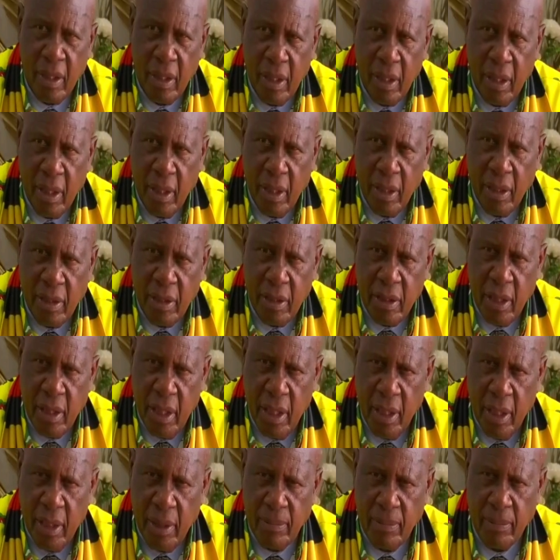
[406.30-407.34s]
and
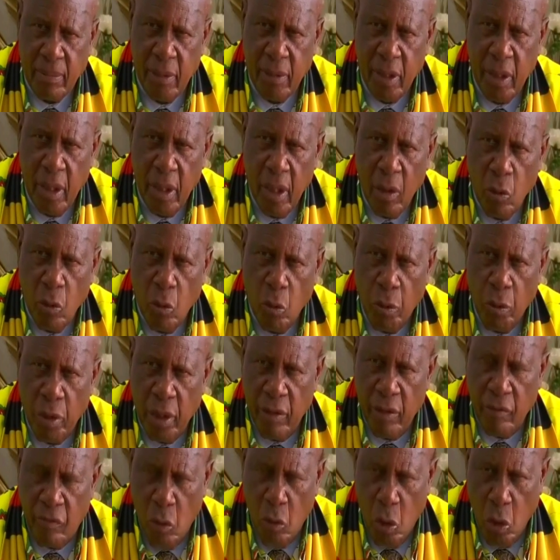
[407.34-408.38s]
we
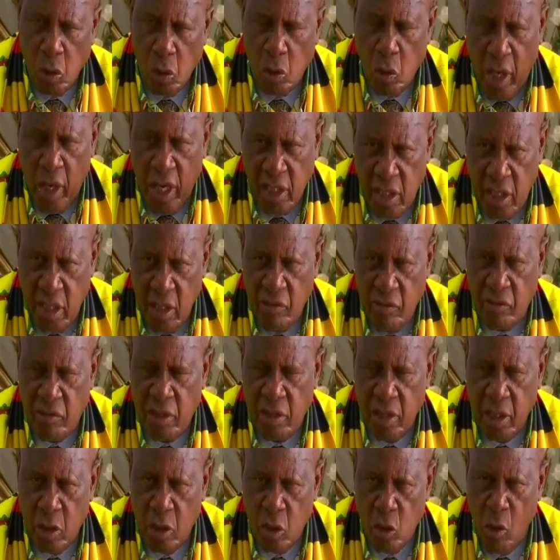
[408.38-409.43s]
have also
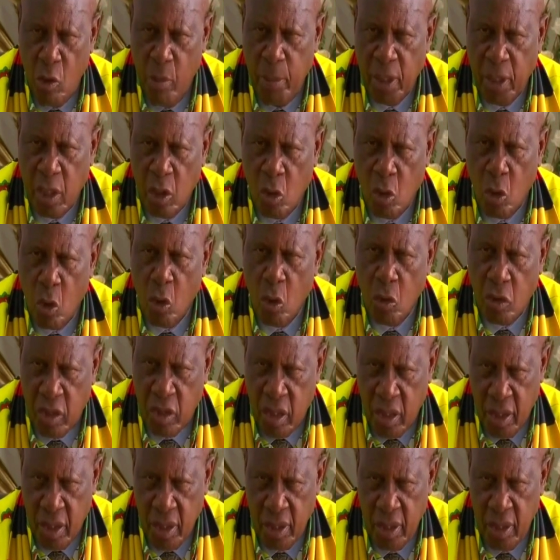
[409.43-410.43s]
achieved economic growth,